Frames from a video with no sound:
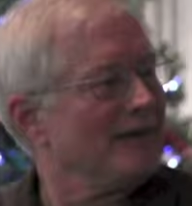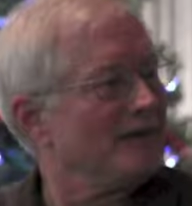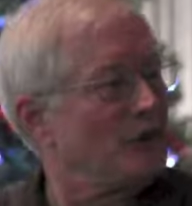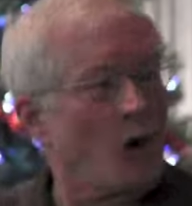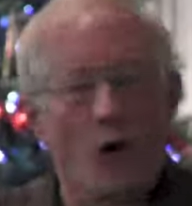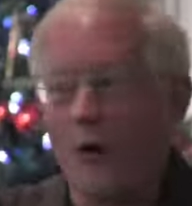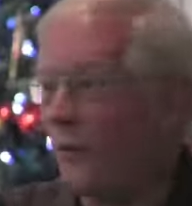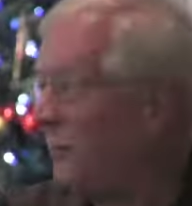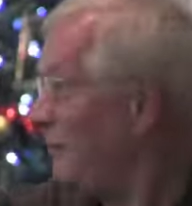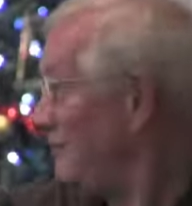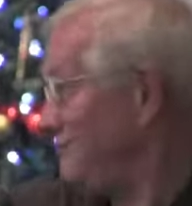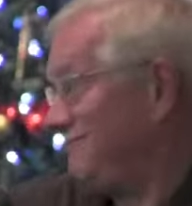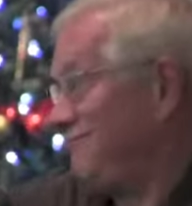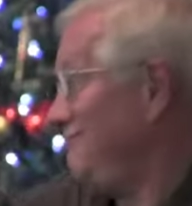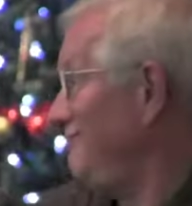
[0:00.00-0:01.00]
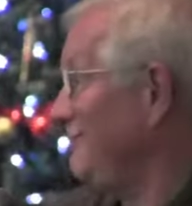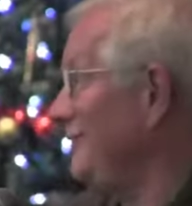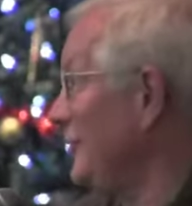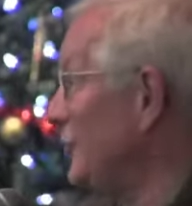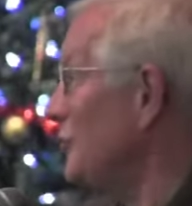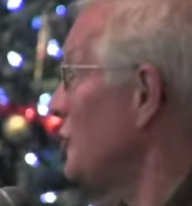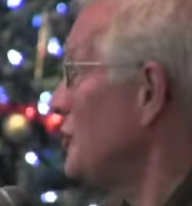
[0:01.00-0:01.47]
So
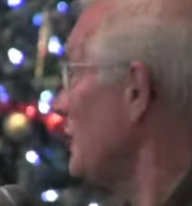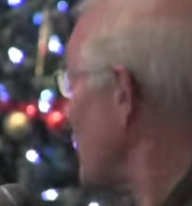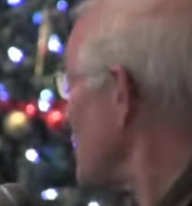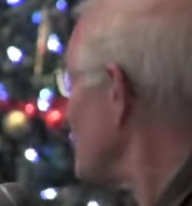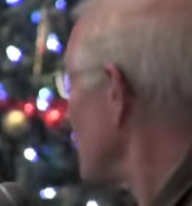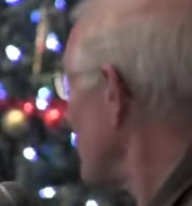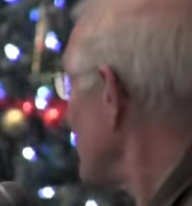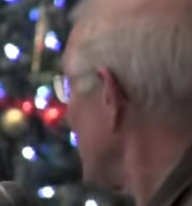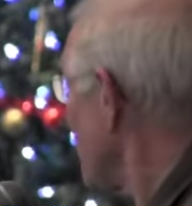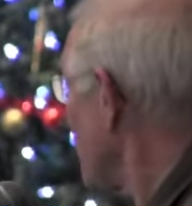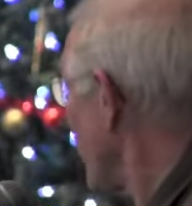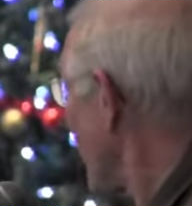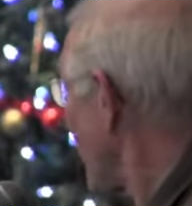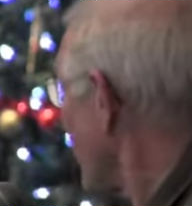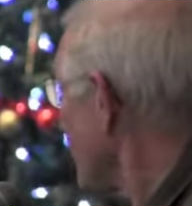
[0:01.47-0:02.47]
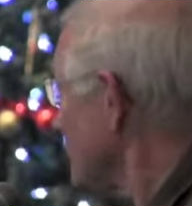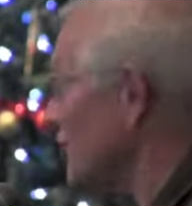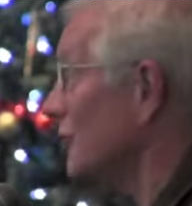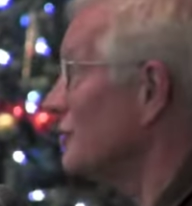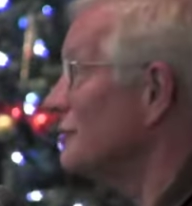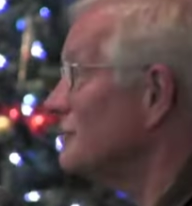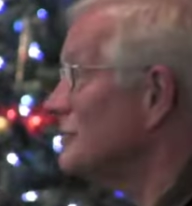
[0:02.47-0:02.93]
you've got to start somewhere.
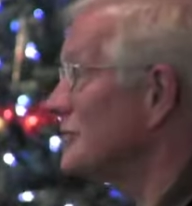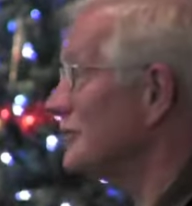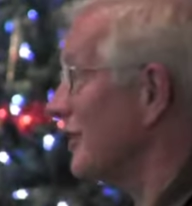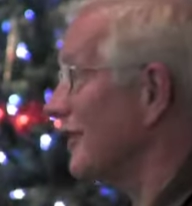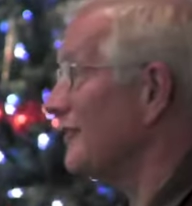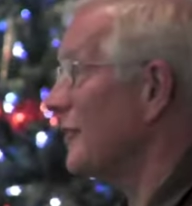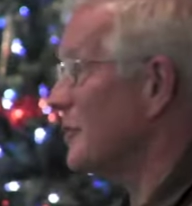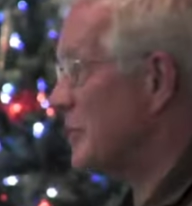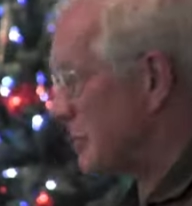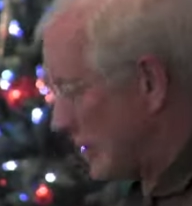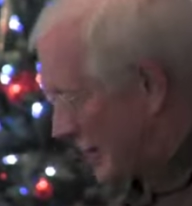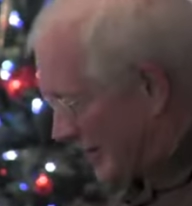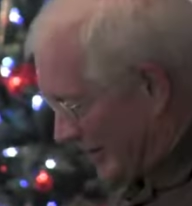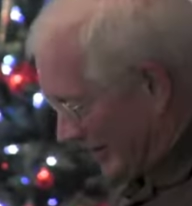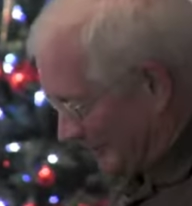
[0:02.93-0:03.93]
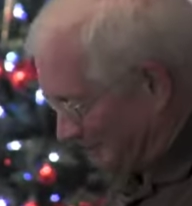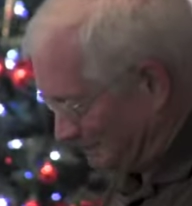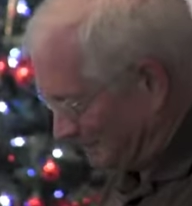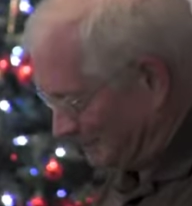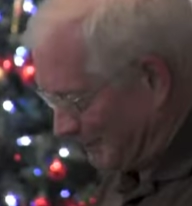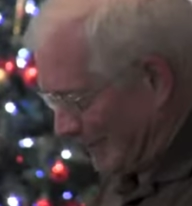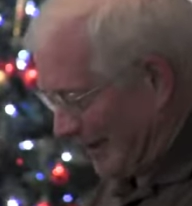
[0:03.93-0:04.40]
So start from the beginning.
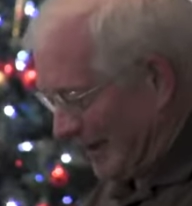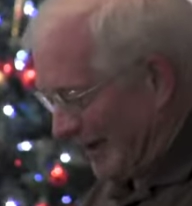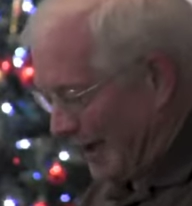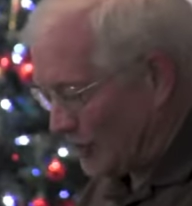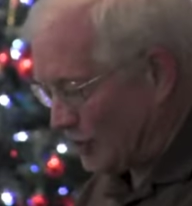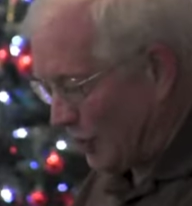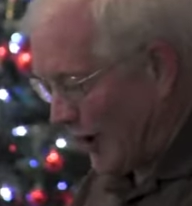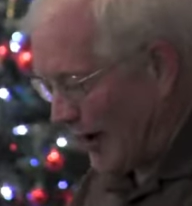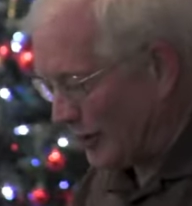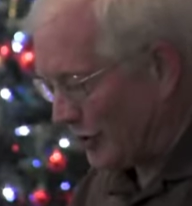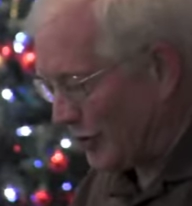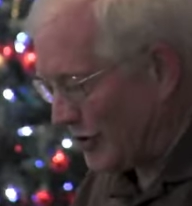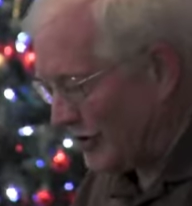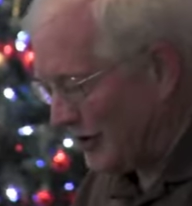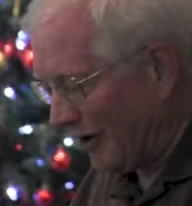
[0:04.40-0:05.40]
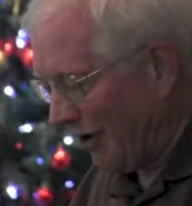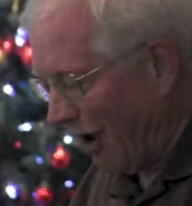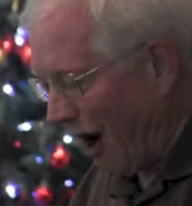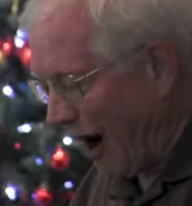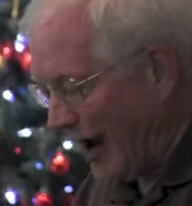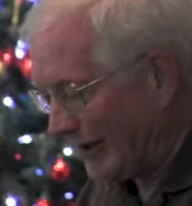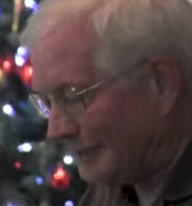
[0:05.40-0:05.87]
And so I learned a
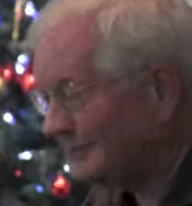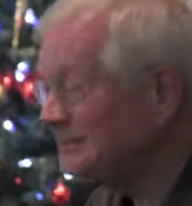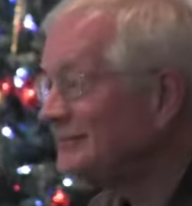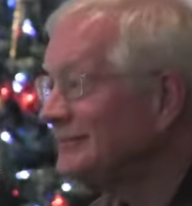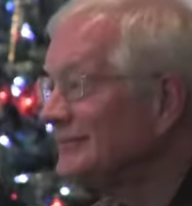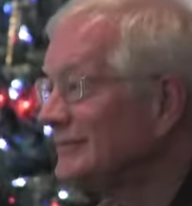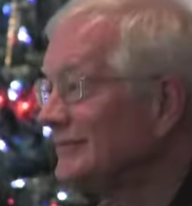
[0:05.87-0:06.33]
lot.